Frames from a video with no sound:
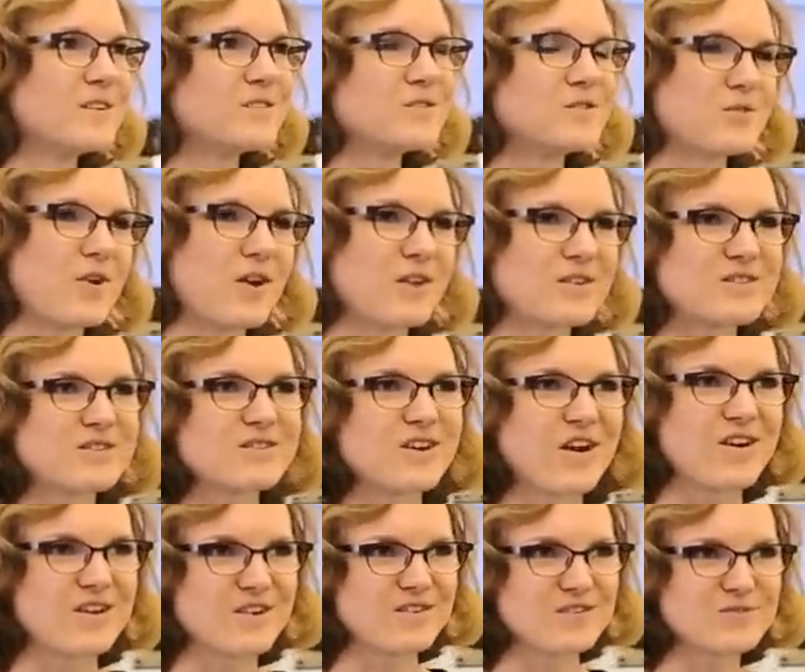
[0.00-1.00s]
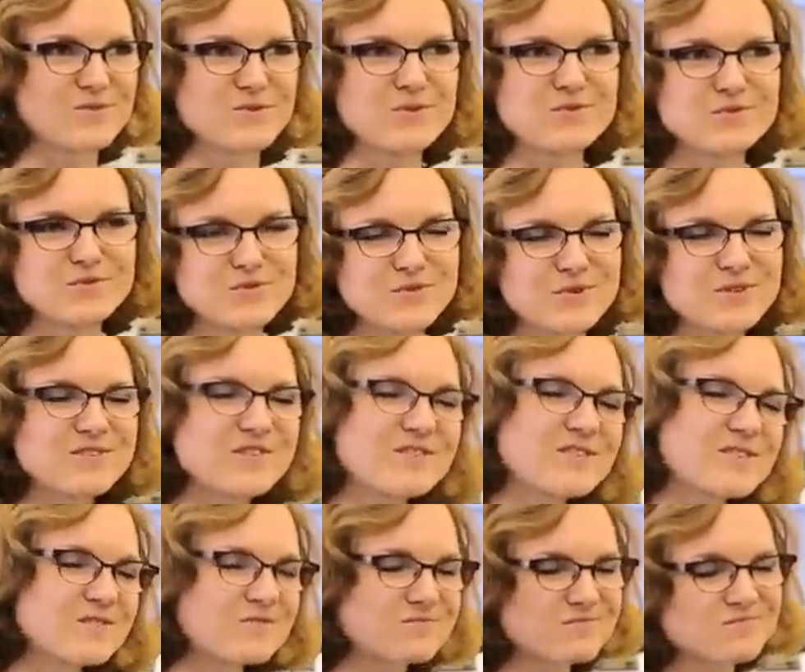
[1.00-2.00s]
direct guidance or
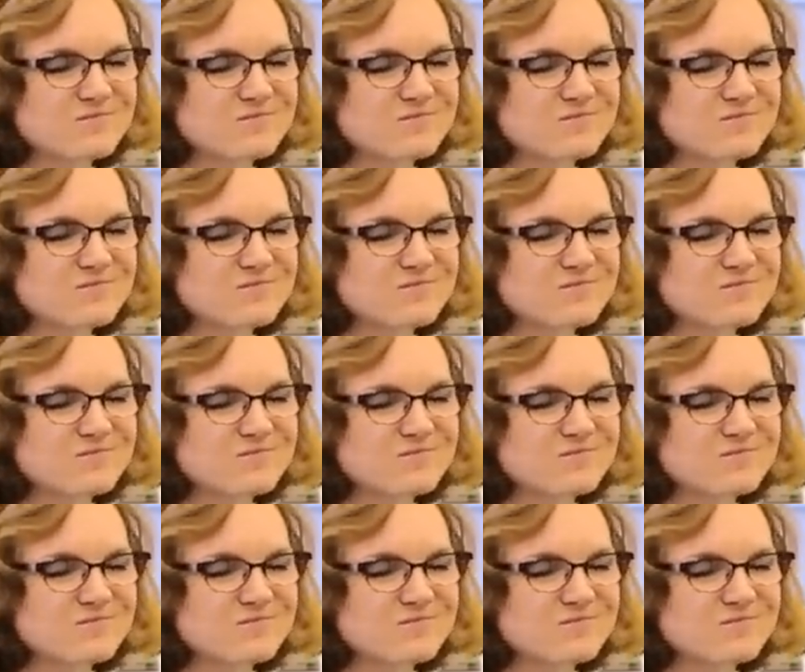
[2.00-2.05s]
influence.